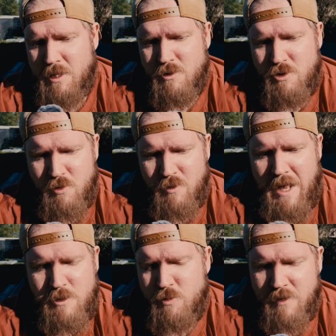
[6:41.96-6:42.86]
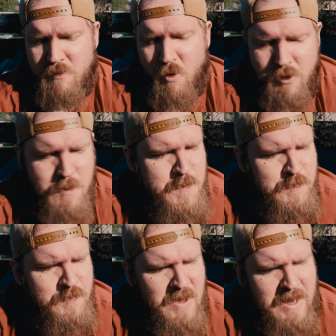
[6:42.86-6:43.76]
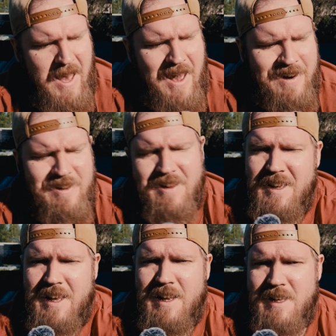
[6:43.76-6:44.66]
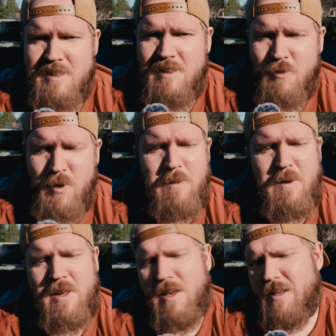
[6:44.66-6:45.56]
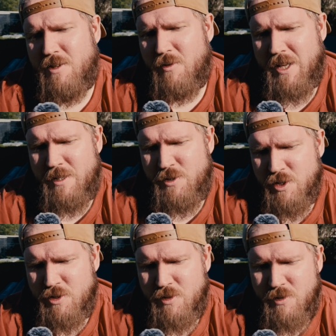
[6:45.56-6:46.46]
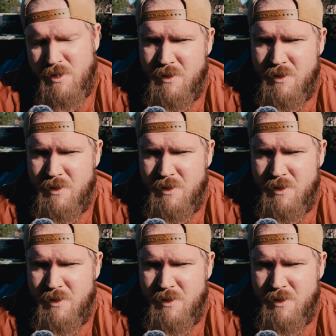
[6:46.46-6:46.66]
shoot at 24. And it is great because you can just,